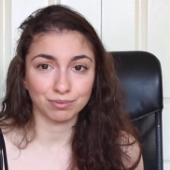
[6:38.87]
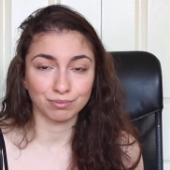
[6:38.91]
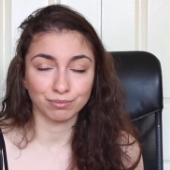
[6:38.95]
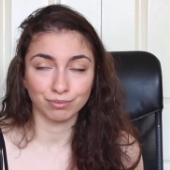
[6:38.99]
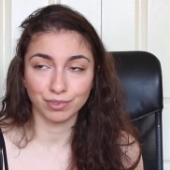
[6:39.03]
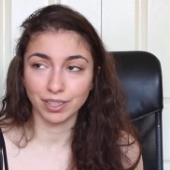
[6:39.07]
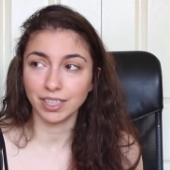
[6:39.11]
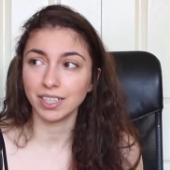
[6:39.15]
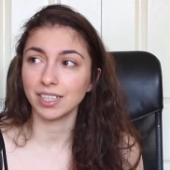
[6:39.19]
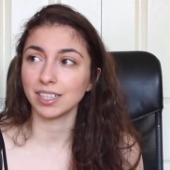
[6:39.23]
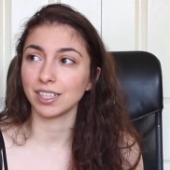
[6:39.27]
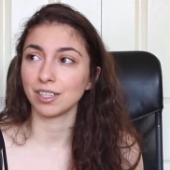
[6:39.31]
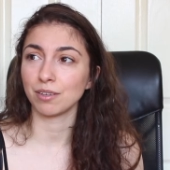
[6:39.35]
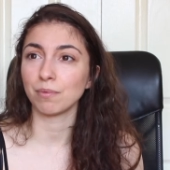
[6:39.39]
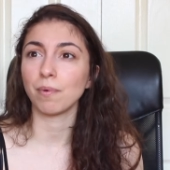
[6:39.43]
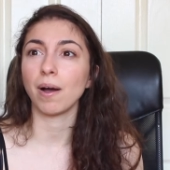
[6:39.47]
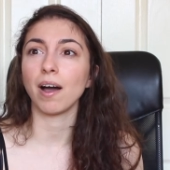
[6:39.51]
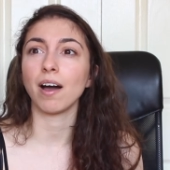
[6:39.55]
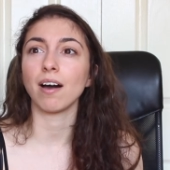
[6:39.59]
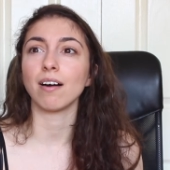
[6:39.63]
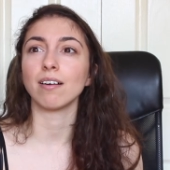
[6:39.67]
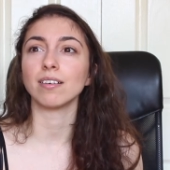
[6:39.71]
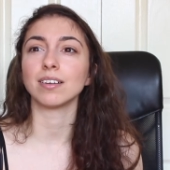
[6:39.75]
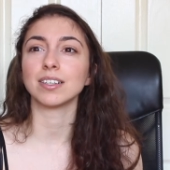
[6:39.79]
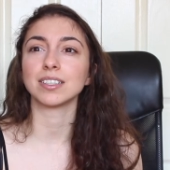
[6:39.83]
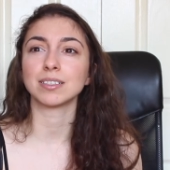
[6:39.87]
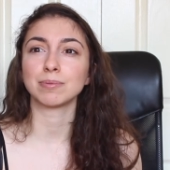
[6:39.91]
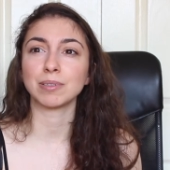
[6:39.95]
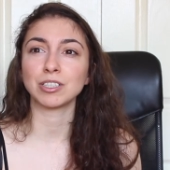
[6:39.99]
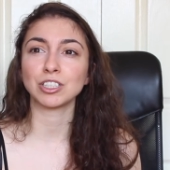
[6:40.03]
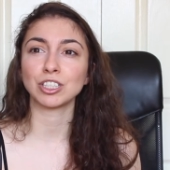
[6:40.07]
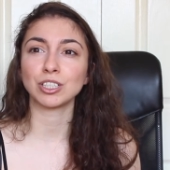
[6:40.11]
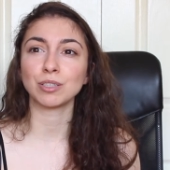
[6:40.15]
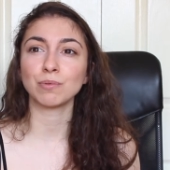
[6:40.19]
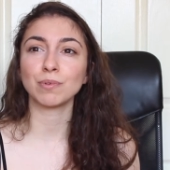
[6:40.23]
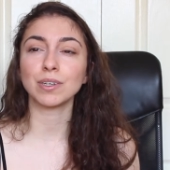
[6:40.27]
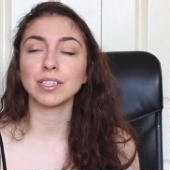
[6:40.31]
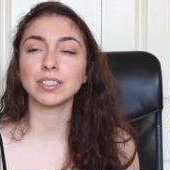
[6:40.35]
really well,
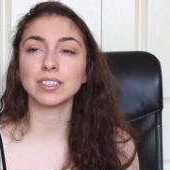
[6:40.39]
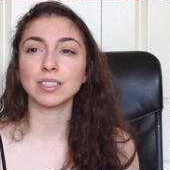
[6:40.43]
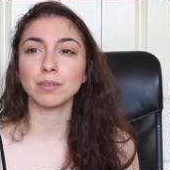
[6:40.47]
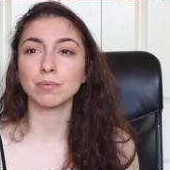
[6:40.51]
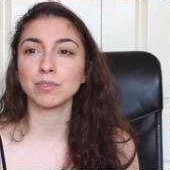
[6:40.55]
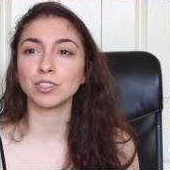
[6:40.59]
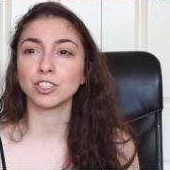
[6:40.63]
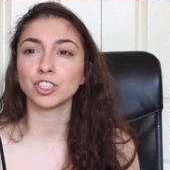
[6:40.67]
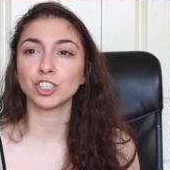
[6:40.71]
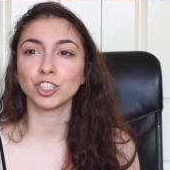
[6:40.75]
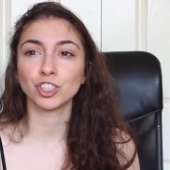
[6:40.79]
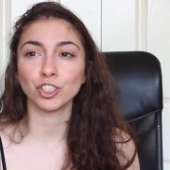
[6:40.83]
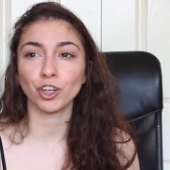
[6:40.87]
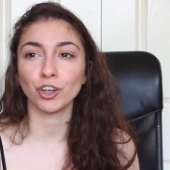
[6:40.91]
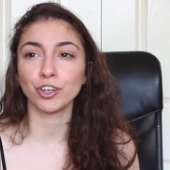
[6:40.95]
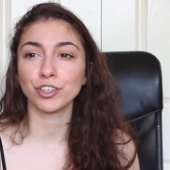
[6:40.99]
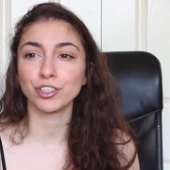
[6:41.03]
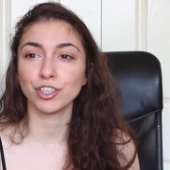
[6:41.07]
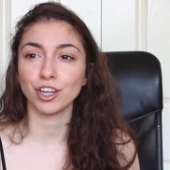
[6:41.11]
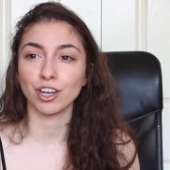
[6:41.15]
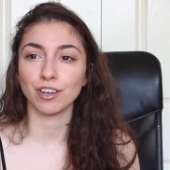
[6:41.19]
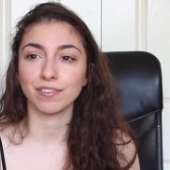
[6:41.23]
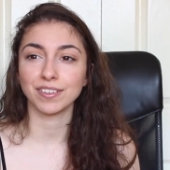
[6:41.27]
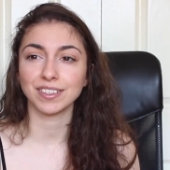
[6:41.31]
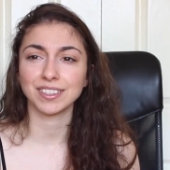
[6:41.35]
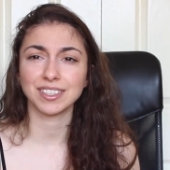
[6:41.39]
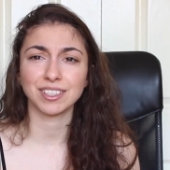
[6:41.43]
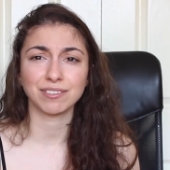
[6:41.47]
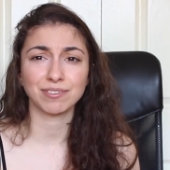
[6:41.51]
especially when someone's so nervous.